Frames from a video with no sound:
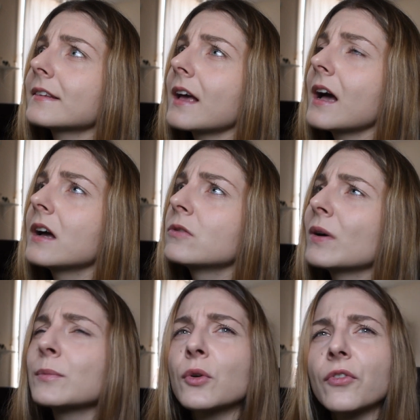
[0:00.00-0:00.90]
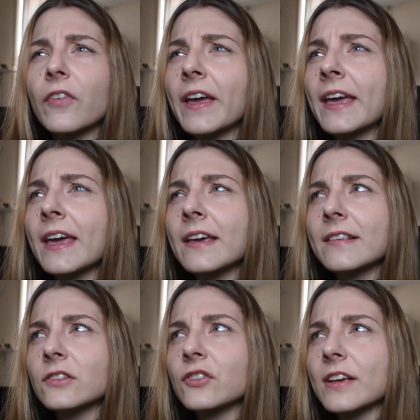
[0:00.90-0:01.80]
one more thing he
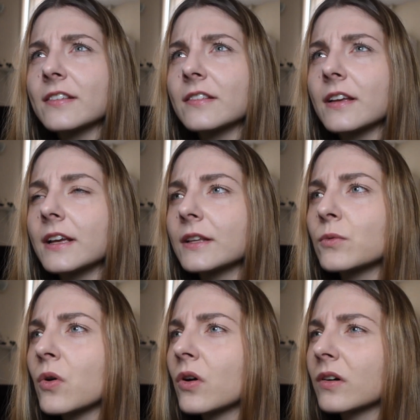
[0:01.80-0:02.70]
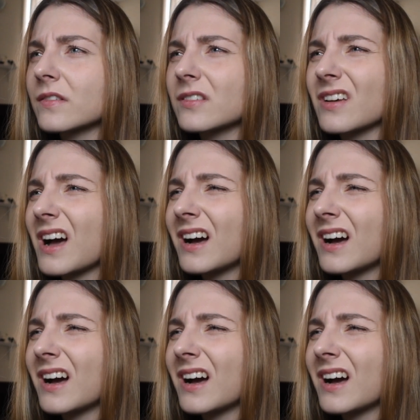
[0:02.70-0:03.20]
suggested was